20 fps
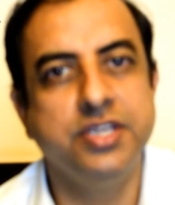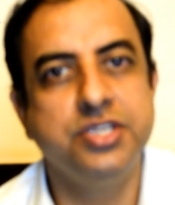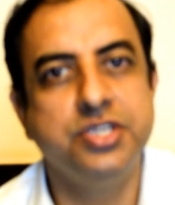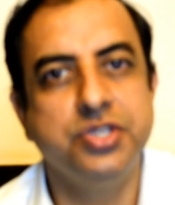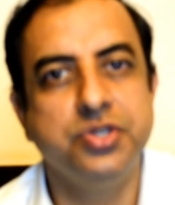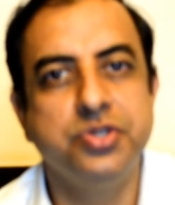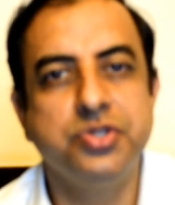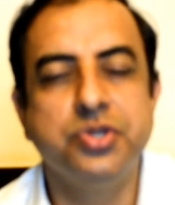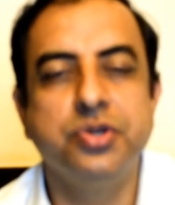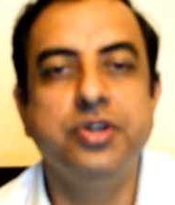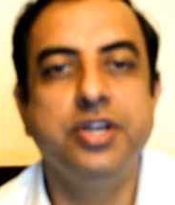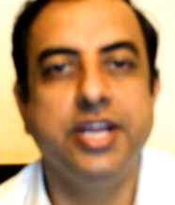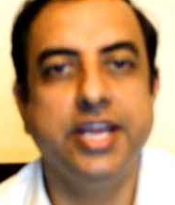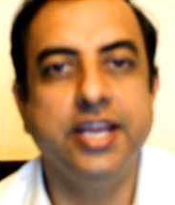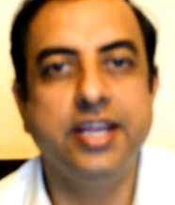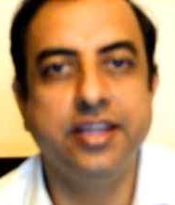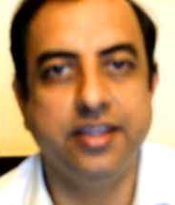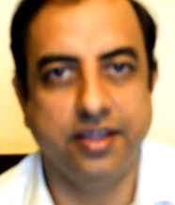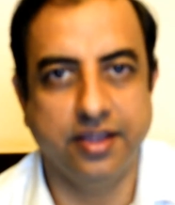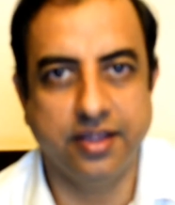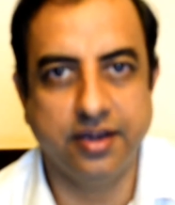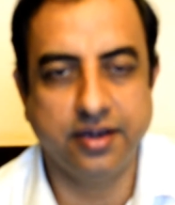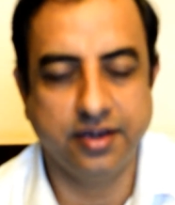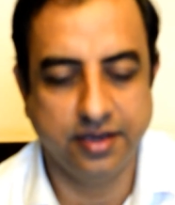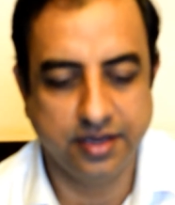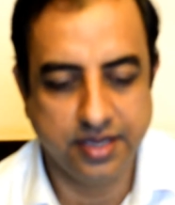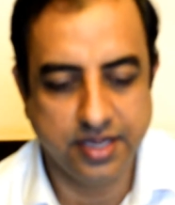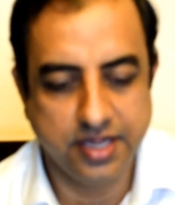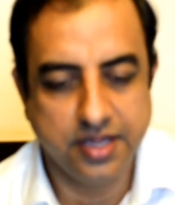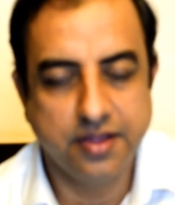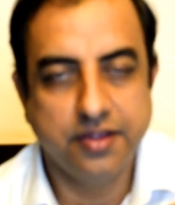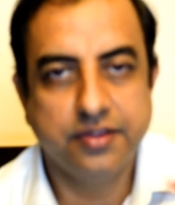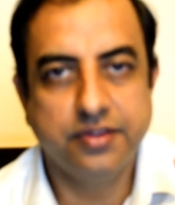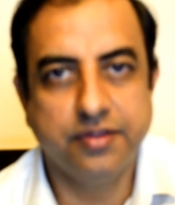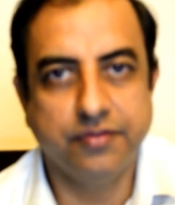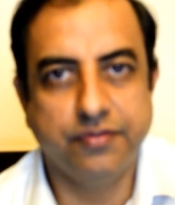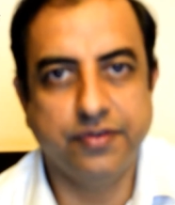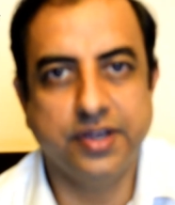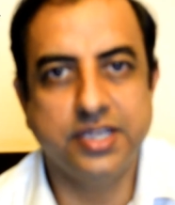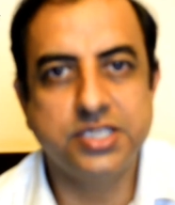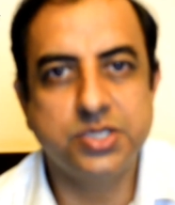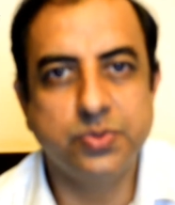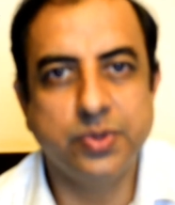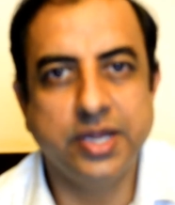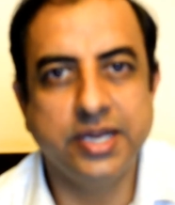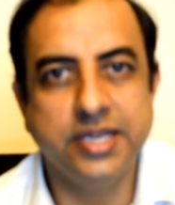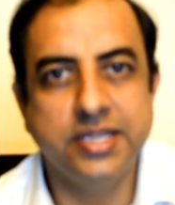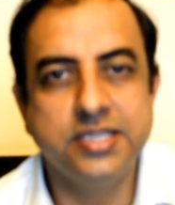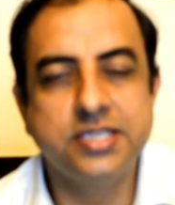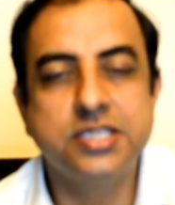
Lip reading: you should take here. The first one is